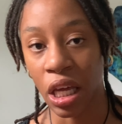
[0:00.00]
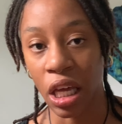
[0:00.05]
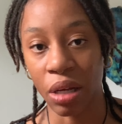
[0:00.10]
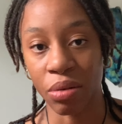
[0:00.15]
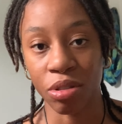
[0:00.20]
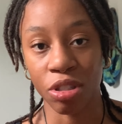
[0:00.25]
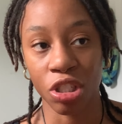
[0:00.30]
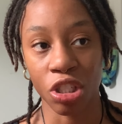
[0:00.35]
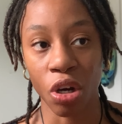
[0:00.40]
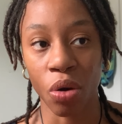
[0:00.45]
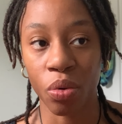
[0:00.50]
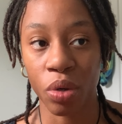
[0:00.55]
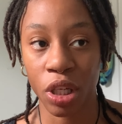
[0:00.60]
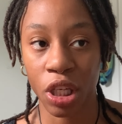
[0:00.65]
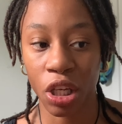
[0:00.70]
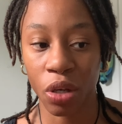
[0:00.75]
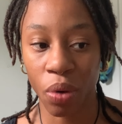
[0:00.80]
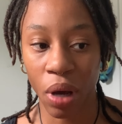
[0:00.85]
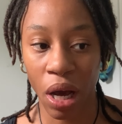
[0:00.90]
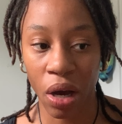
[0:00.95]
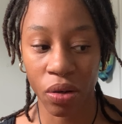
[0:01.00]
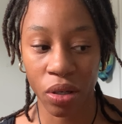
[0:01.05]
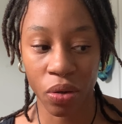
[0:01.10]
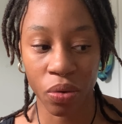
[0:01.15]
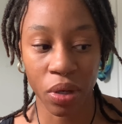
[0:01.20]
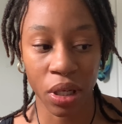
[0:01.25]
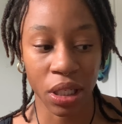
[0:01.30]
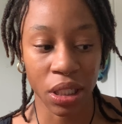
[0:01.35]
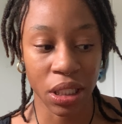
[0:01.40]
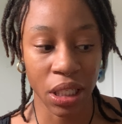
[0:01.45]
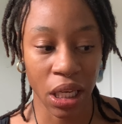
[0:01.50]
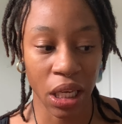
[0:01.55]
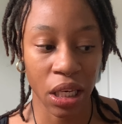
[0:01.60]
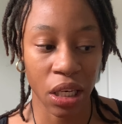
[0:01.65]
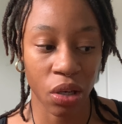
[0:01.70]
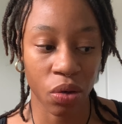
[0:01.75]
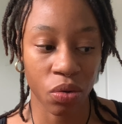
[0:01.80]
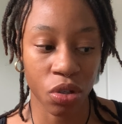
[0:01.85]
It was showing you how you continue